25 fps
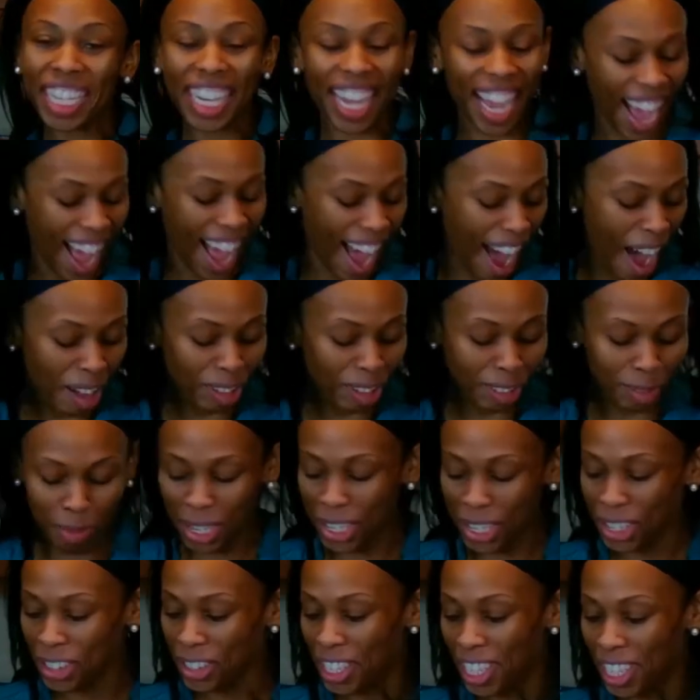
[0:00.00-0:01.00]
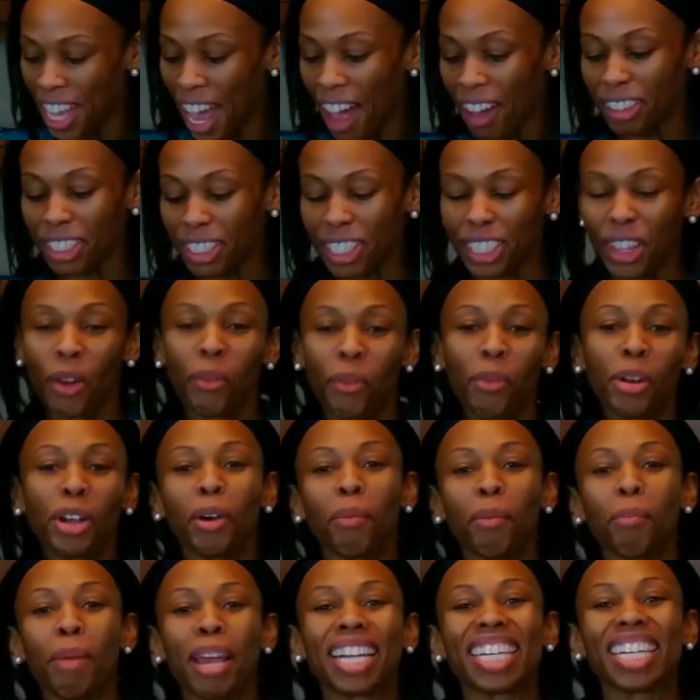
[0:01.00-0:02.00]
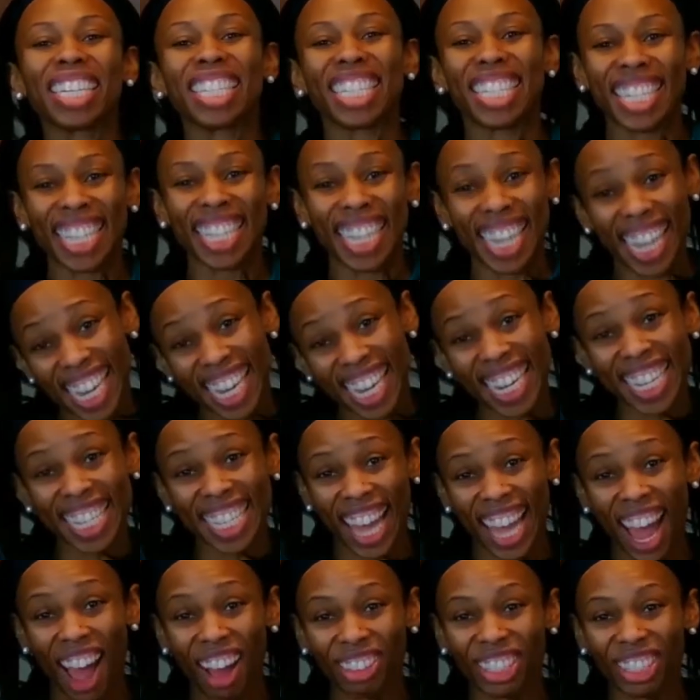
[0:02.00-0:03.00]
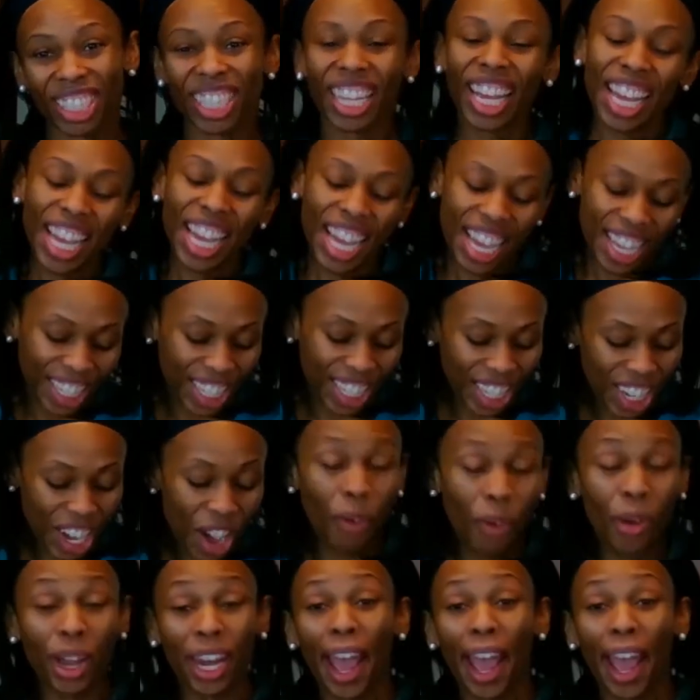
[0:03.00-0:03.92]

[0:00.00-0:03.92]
That all special sauce. So we're gonna make a skinny sauce to go in